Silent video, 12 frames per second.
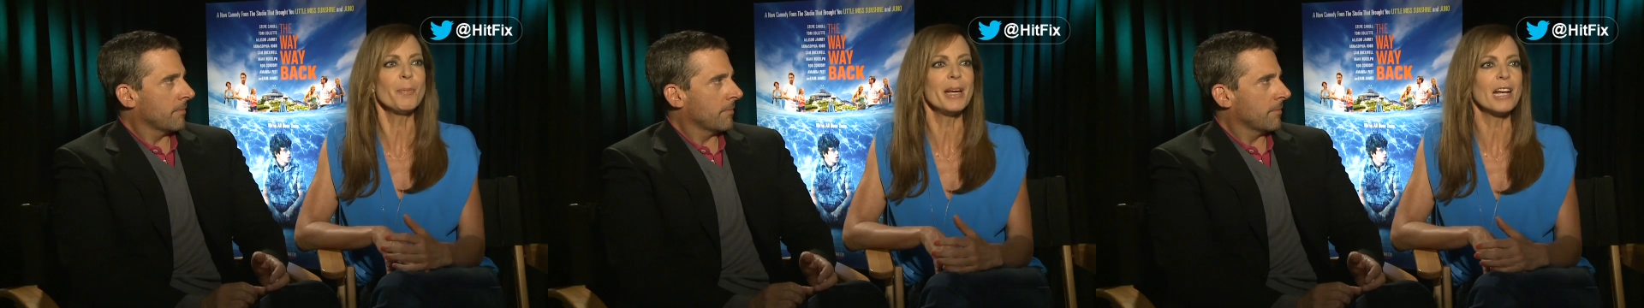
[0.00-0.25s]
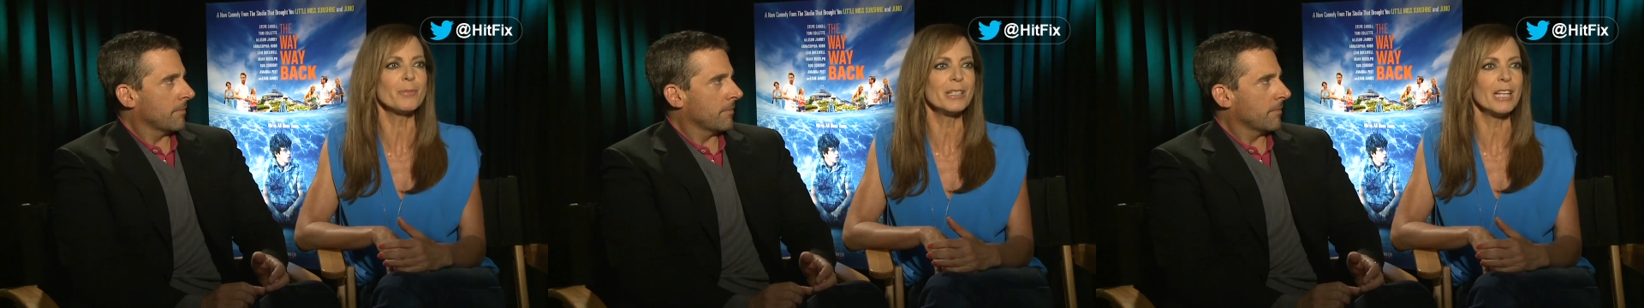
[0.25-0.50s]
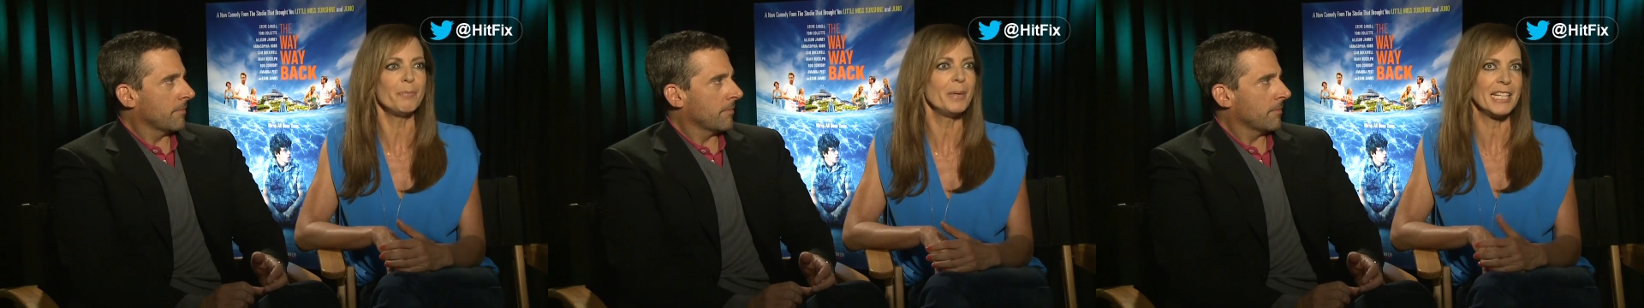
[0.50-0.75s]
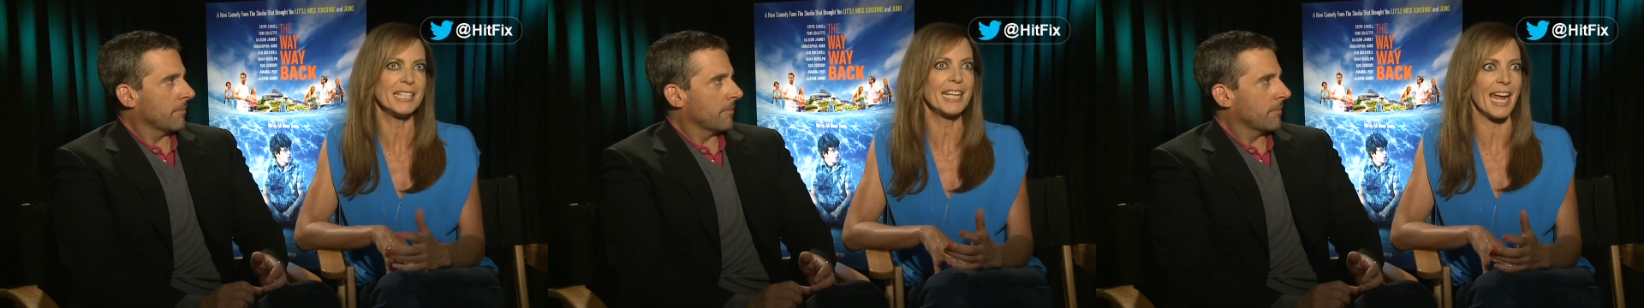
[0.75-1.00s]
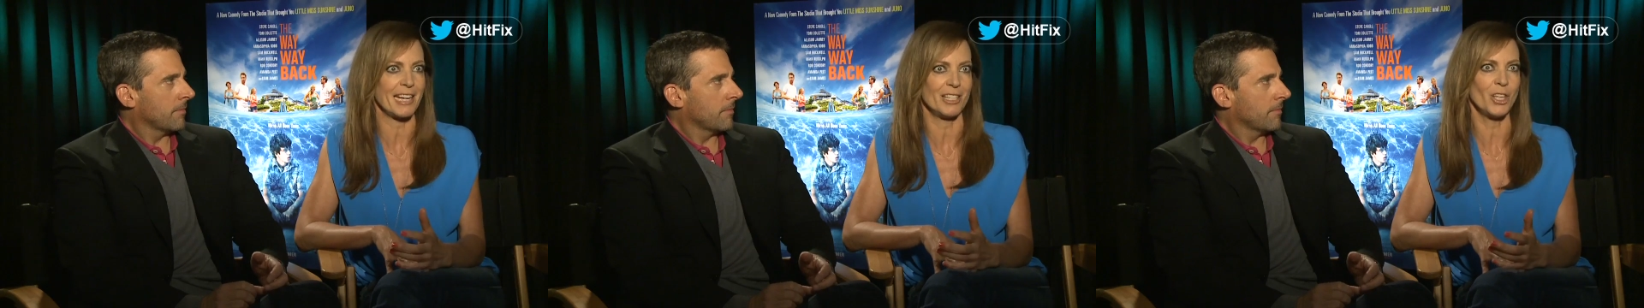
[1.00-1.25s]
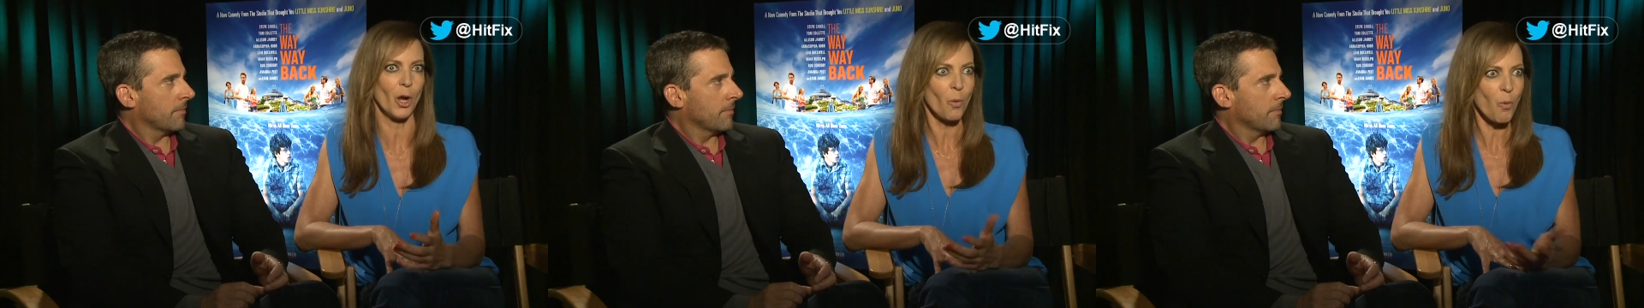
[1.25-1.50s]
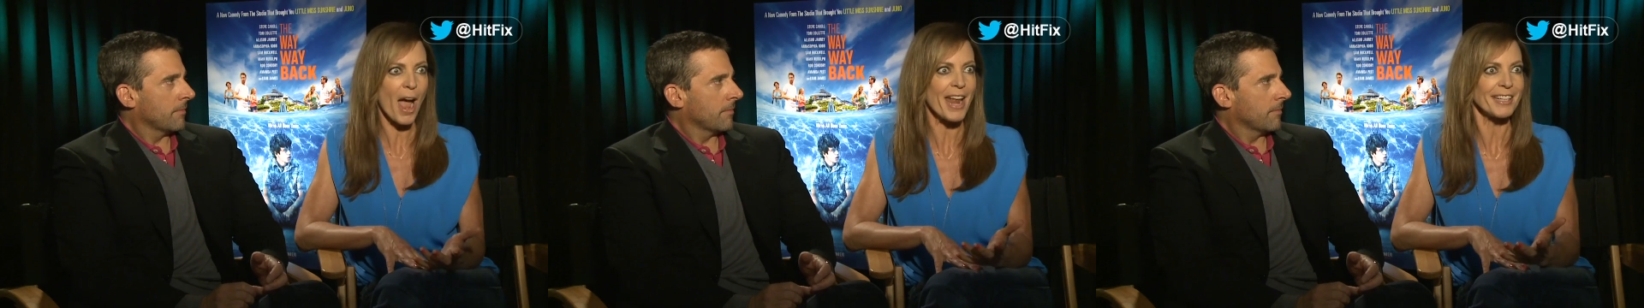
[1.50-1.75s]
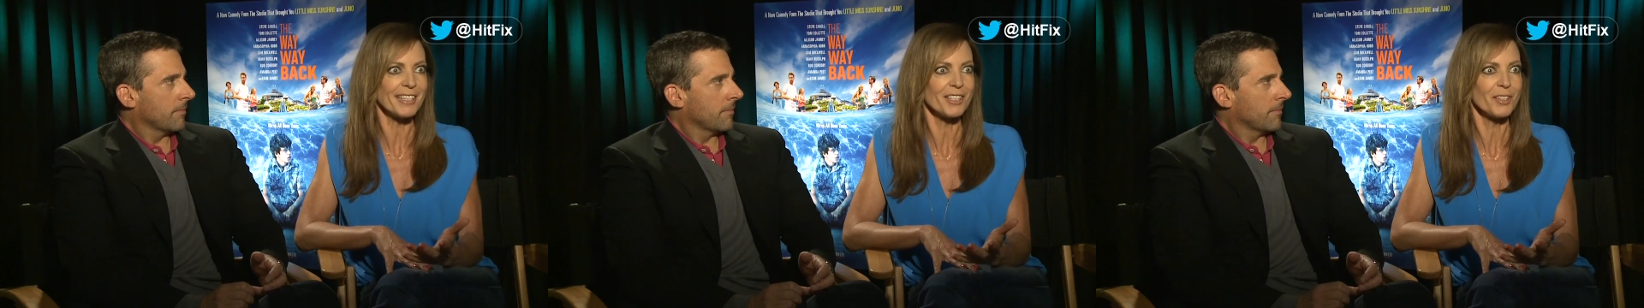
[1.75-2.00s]
Speaker 1: My husband left me. He's gay. So what?
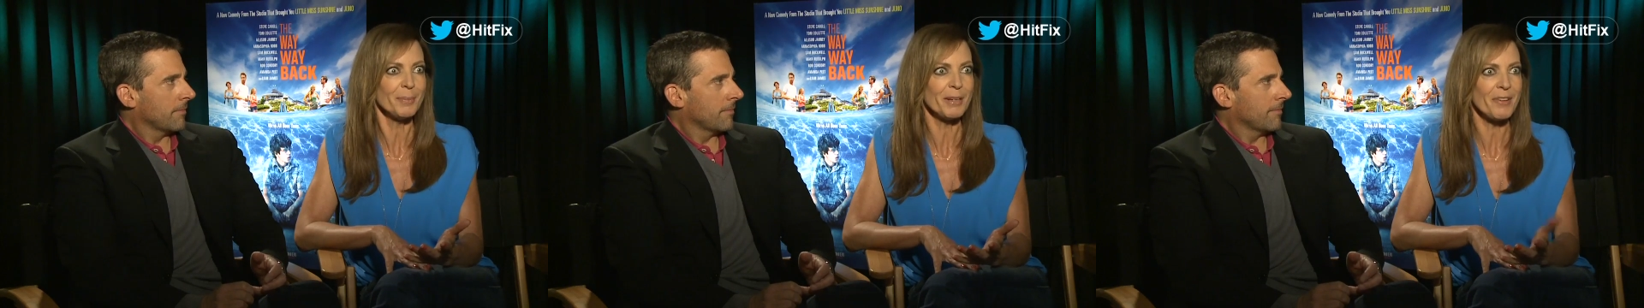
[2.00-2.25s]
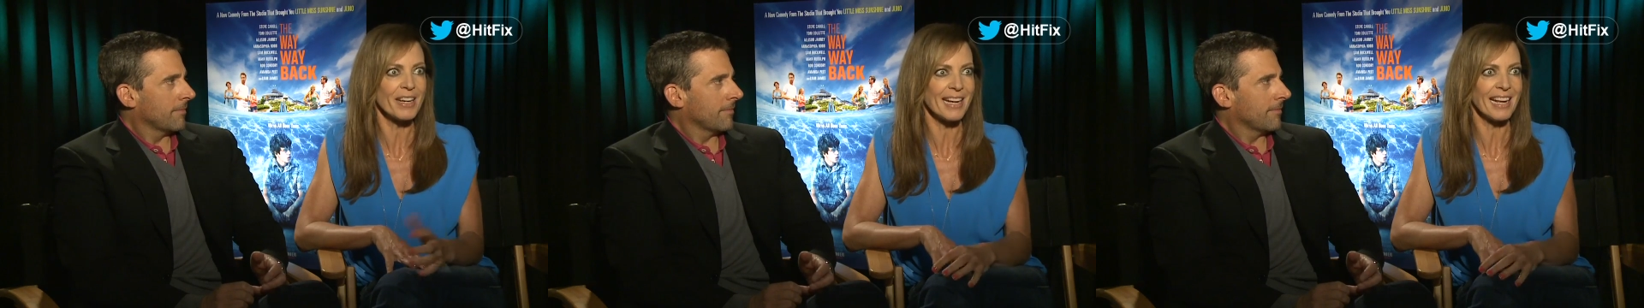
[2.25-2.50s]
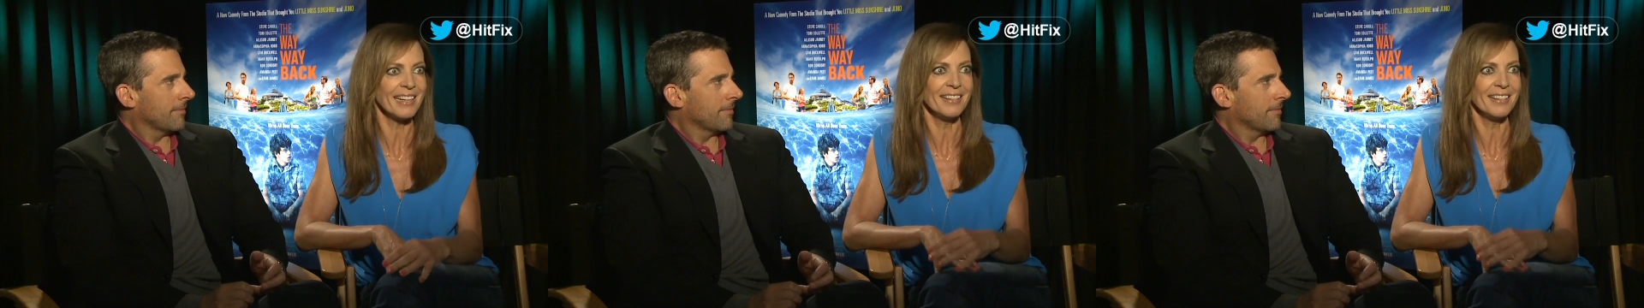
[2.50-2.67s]
This is going to be fantastic.